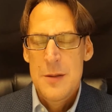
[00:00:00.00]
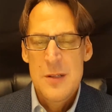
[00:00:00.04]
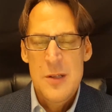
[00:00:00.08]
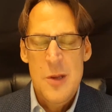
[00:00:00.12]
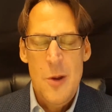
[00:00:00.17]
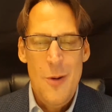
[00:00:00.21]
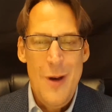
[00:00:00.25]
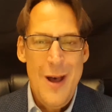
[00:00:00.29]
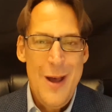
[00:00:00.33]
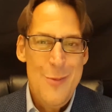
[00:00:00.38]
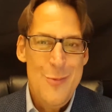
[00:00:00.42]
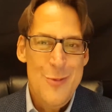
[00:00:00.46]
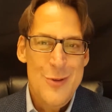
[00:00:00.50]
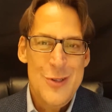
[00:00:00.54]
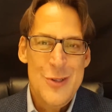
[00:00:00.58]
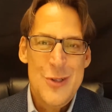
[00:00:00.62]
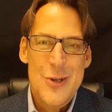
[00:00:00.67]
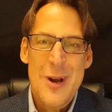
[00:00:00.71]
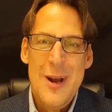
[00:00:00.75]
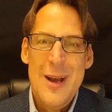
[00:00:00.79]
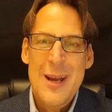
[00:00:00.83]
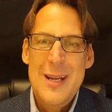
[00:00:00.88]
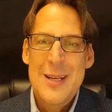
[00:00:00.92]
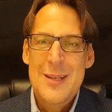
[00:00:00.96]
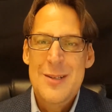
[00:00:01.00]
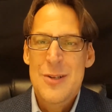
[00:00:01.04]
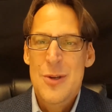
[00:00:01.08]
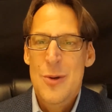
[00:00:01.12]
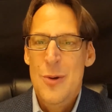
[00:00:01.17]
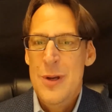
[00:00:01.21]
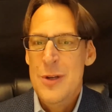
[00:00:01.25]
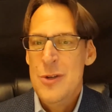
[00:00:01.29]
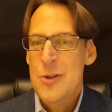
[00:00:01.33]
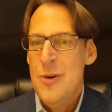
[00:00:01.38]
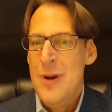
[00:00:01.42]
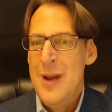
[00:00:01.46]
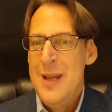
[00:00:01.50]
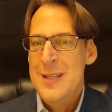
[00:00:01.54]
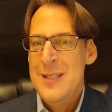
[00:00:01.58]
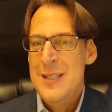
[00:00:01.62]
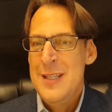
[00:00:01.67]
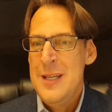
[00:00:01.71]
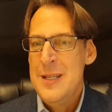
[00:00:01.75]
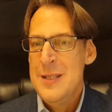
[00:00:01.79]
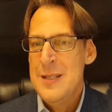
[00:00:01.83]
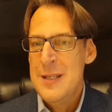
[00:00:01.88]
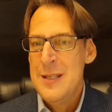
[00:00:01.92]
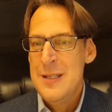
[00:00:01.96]
So I was trying to
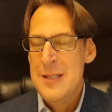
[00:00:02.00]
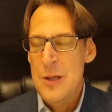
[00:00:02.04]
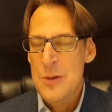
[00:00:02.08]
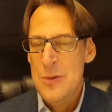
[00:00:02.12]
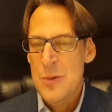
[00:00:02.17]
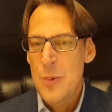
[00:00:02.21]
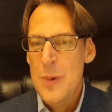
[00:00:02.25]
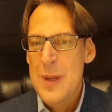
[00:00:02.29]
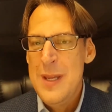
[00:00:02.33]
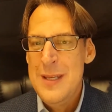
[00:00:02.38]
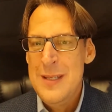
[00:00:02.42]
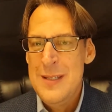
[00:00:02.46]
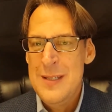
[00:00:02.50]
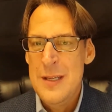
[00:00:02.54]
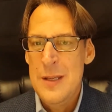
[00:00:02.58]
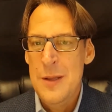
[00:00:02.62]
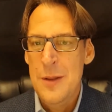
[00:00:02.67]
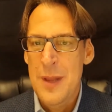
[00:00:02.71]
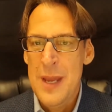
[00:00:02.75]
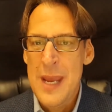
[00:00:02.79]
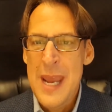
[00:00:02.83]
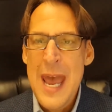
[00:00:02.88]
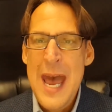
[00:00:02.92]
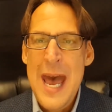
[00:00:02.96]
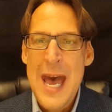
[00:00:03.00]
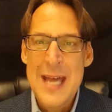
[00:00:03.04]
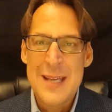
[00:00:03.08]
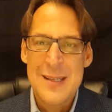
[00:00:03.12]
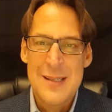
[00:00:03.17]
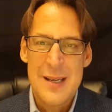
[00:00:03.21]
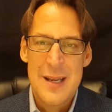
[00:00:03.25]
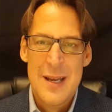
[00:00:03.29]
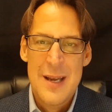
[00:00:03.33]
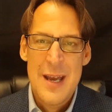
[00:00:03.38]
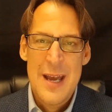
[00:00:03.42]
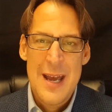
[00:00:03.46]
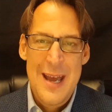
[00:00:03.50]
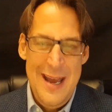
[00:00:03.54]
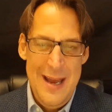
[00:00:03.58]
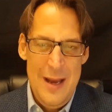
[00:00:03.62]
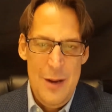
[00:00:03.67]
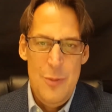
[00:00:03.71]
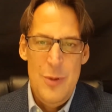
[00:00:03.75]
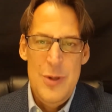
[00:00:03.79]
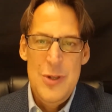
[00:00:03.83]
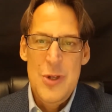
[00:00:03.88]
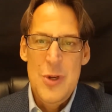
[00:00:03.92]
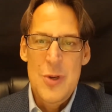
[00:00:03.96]
address this because I was recently asked,
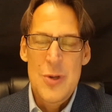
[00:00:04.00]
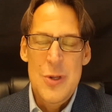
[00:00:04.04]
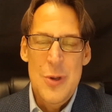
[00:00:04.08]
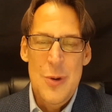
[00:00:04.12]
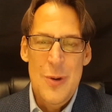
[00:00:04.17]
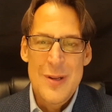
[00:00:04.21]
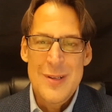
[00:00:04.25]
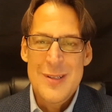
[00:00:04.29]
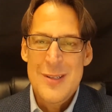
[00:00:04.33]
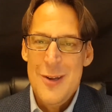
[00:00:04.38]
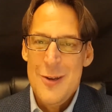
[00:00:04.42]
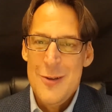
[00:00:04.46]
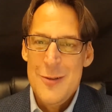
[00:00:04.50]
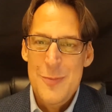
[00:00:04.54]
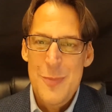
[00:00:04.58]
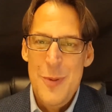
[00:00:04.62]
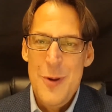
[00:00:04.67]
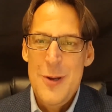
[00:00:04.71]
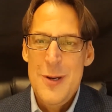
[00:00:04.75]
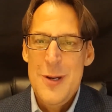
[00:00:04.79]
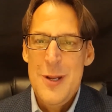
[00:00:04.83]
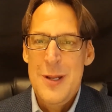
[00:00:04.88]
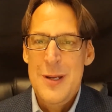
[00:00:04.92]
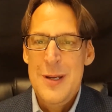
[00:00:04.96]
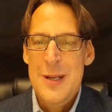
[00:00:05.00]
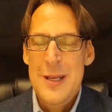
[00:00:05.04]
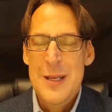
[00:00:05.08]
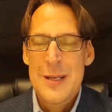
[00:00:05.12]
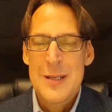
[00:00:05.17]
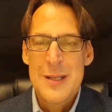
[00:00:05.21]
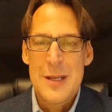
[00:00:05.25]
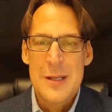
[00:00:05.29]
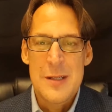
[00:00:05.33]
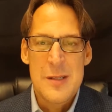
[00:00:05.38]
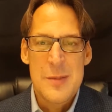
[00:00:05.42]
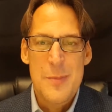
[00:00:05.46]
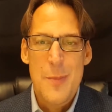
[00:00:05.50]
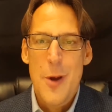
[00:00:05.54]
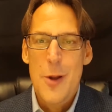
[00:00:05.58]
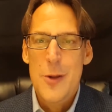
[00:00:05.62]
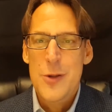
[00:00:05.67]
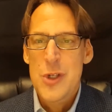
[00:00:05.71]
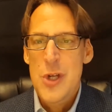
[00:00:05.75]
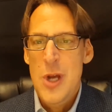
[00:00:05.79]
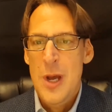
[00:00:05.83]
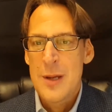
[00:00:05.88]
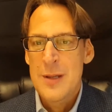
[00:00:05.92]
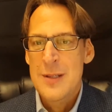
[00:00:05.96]
how would you do it? So I was putting it into
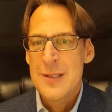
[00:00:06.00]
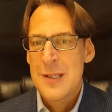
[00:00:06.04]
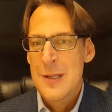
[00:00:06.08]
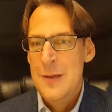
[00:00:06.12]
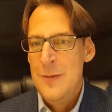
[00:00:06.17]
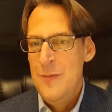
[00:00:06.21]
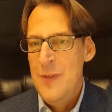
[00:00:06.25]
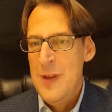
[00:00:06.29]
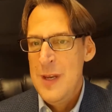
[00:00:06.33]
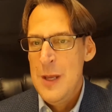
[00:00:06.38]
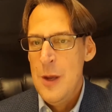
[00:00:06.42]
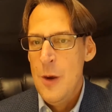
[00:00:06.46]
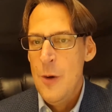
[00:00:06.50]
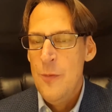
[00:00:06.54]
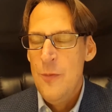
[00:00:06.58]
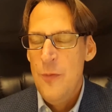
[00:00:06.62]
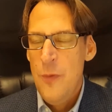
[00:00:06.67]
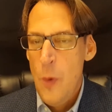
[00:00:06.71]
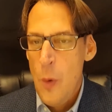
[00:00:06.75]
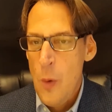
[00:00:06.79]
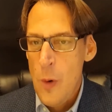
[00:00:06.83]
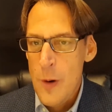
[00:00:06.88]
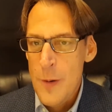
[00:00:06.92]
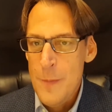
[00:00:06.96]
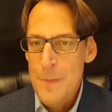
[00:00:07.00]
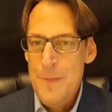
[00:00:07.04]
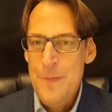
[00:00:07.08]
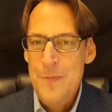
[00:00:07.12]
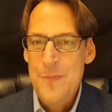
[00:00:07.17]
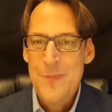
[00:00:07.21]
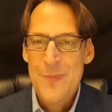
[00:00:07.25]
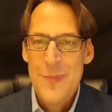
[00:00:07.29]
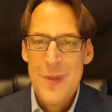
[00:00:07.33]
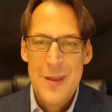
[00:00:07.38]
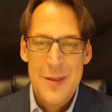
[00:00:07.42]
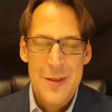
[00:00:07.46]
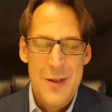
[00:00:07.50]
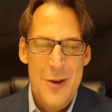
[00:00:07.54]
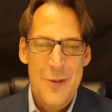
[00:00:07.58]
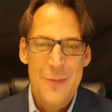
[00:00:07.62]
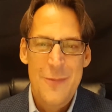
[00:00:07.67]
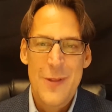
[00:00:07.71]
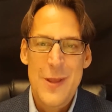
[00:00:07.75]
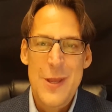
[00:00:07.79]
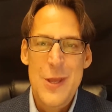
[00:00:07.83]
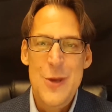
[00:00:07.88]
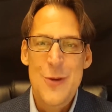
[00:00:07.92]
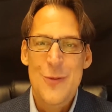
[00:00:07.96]
small chunks in video form.
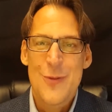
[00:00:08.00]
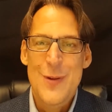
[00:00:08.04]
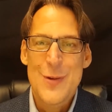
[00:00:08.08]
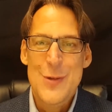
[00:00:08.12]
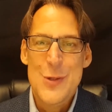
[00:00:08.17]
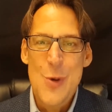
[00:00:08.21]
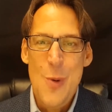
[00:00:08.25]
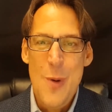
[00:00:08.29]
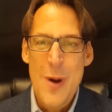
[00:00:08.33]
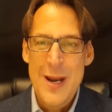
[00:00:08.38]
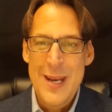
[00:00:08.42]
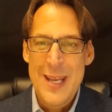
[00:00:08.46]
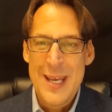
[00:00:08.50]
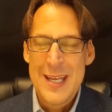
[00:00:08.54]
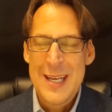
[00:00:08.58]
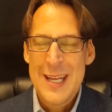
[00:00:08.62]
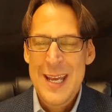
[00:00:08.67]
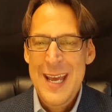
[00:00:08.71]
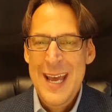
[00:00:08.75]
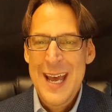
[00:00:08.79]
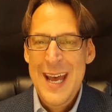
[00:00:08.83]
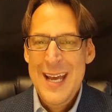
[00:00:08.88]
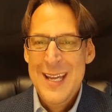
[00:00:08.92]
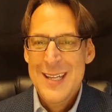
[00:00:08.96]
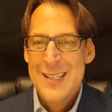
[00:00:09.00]
Hopefully you've enjoyed it.